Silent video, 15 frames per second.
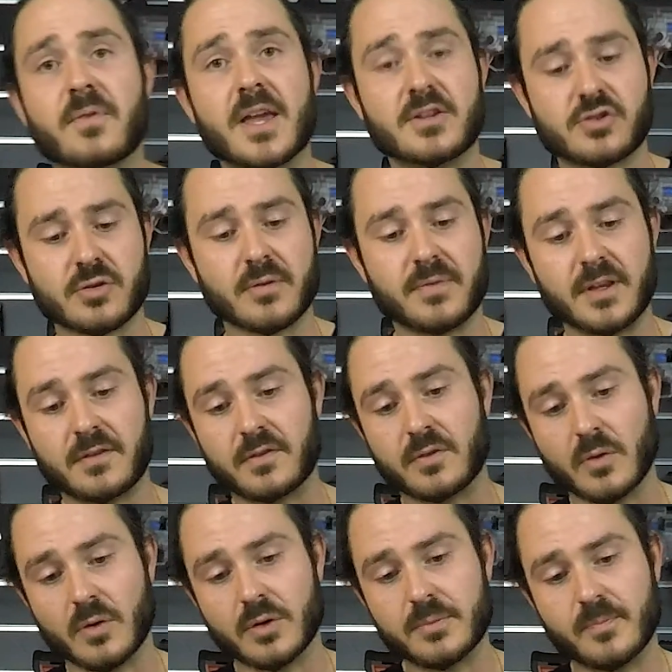great feature of
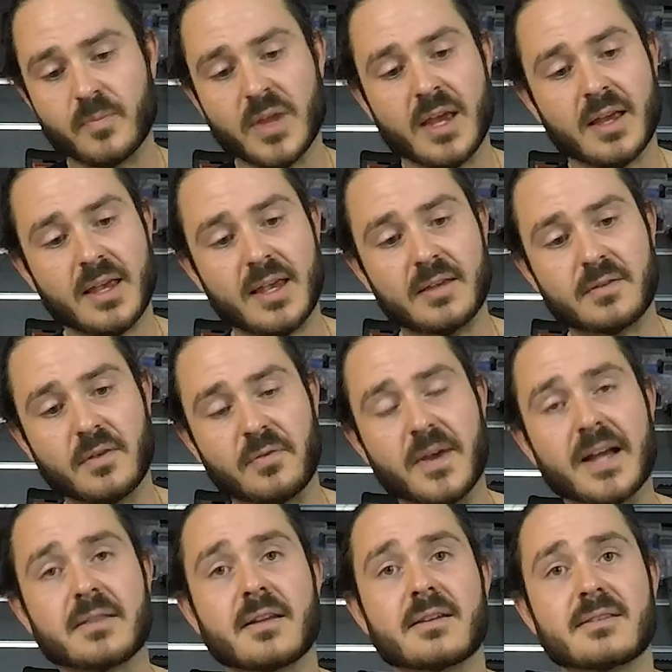this sword is the
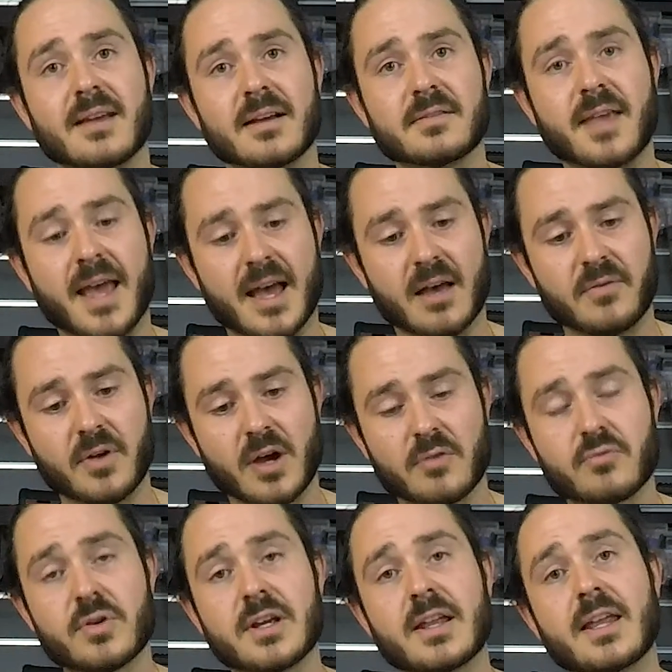fact that it does have
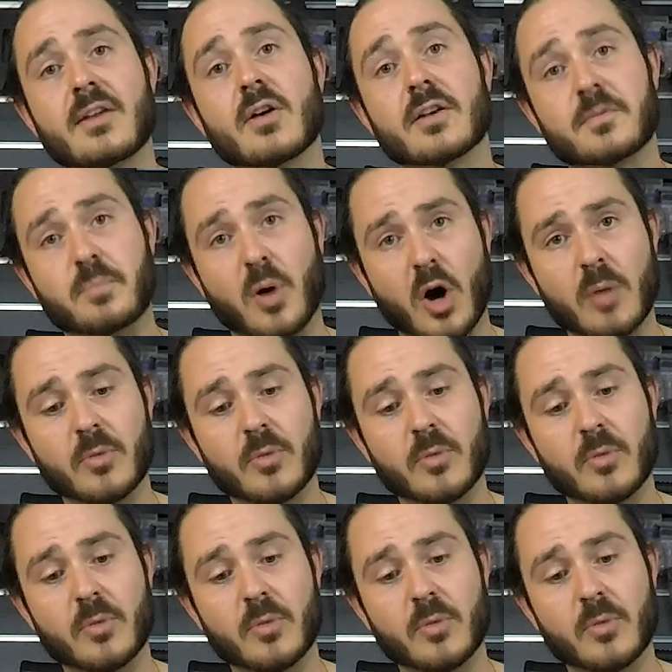a really nice